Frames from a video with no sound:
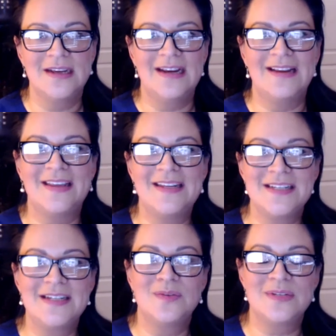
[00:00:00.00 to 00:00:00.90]
and then
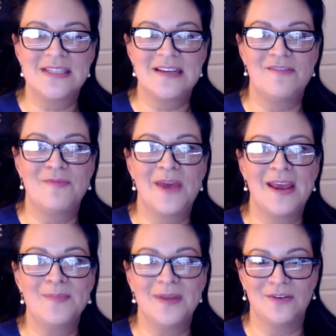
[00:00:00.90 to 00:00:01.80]
didn't receive
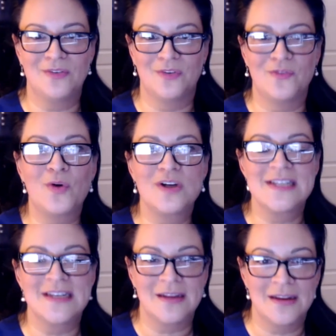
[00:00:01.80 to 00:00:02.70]
payment for
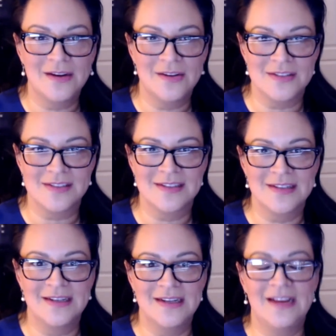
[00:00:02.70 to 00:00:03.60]
14 years.
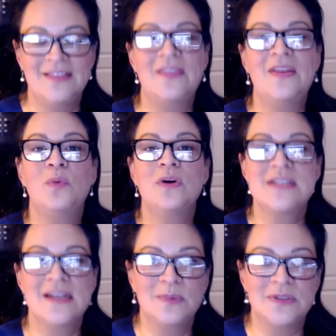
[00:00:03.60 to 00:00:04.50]
And then they
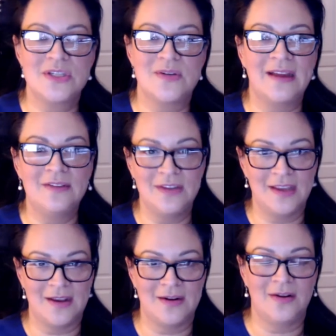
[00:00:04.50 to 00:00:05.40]
weren't able to
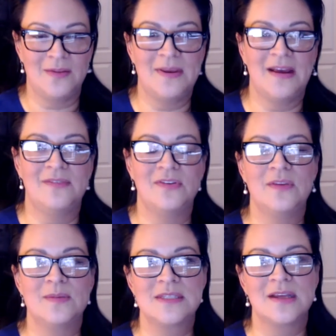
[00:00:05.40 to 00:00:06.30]
advocate on behalf of
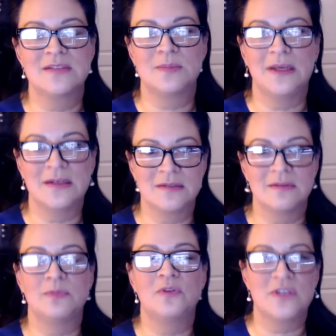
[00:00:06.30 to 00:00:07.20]
themselves because of
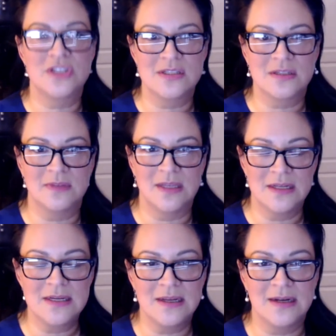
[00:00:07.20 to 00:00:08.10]
the provisions of the
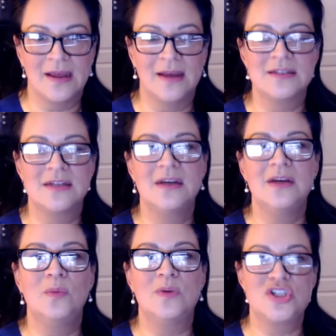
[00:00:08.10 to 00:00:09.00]
Indian Act,
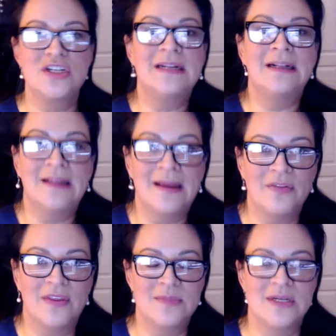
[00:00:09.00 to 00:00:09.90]
which didn't allow
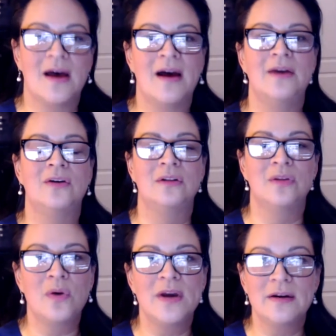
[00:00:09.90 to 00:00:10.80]
them to hire a
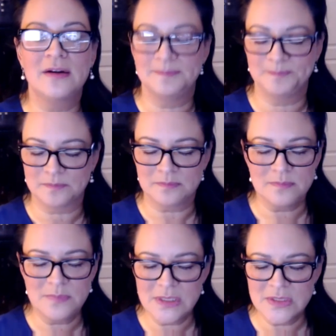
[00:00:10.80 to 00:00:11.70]
lawyer.
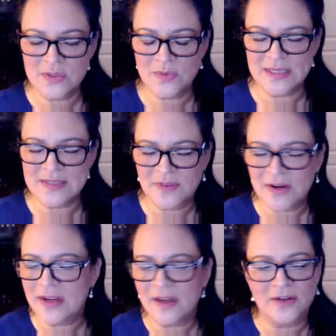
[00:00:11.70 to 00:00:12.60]
So it's
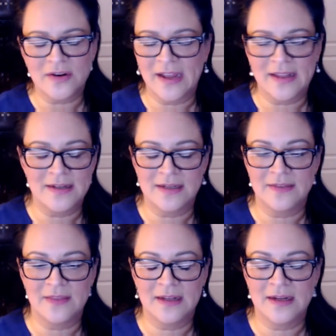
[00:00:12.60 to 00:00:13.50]
very underhanded.
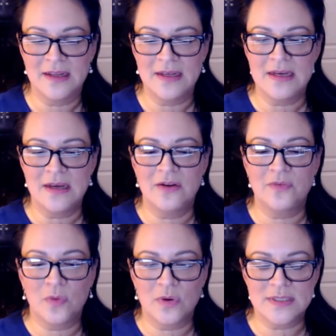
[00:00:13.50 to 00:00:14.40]
And then,
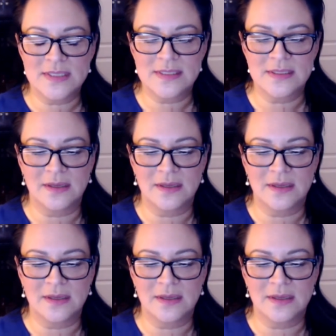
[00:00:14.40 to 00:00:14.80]
of course,